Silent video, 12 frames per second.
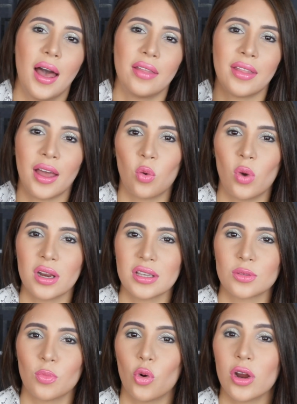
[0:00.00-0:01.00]
And that one
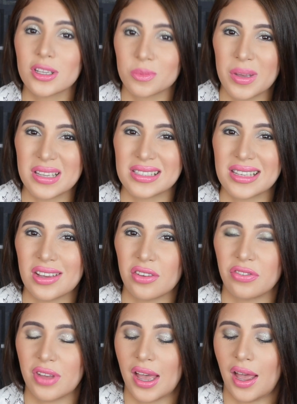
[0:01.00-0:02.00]
is more
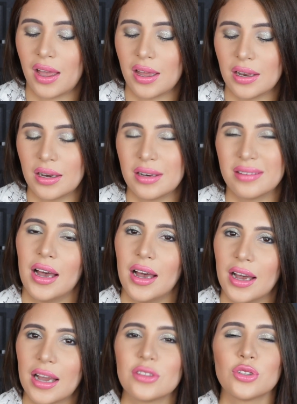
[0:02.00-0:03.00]
expensive and
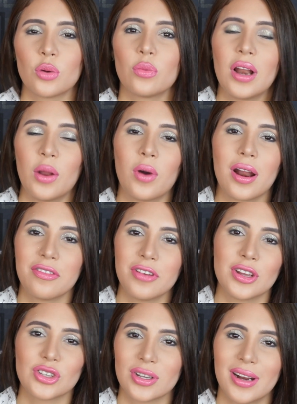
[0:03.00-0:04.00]
I don't really want to
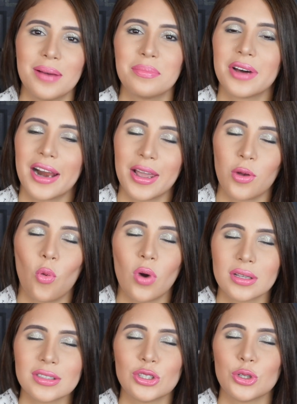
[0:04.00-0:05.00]
finish it up, but I
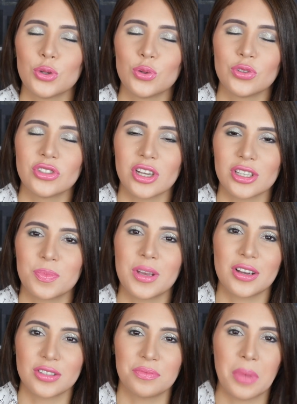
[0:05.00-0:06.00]
want to just
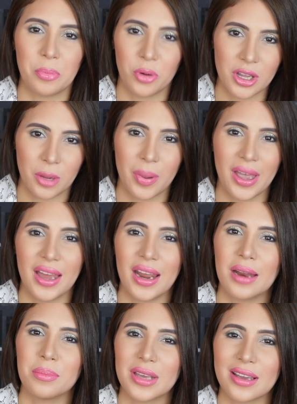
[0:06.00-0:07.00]
because of my project pan
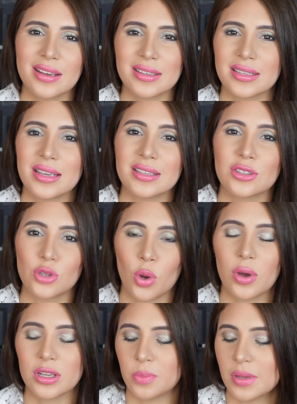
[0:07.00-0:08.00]
and because it's
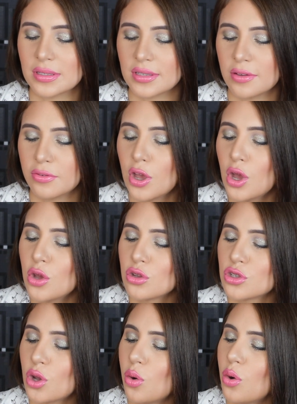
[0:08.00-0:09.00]
so expensive.
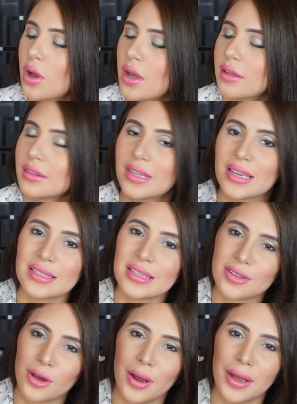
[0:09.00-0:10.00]
So this
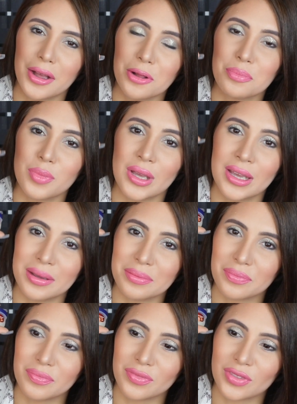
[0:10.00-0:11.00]
is gonna help
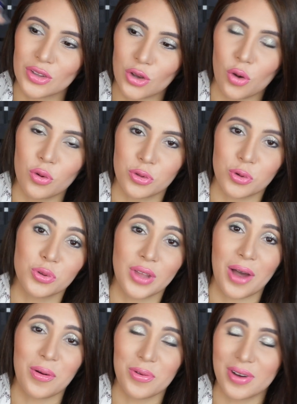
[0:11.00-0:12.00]
me go through
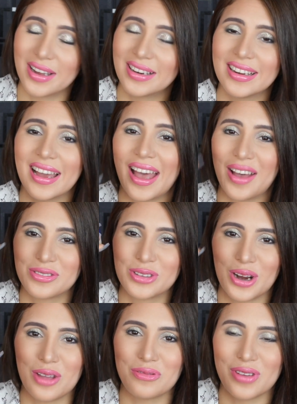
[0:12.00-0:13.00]
that one
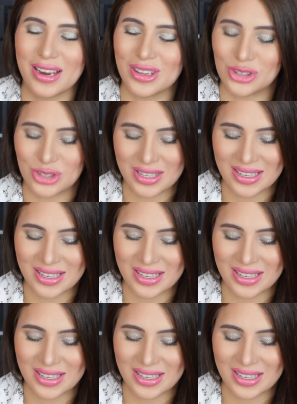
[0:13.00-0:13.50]
after I finish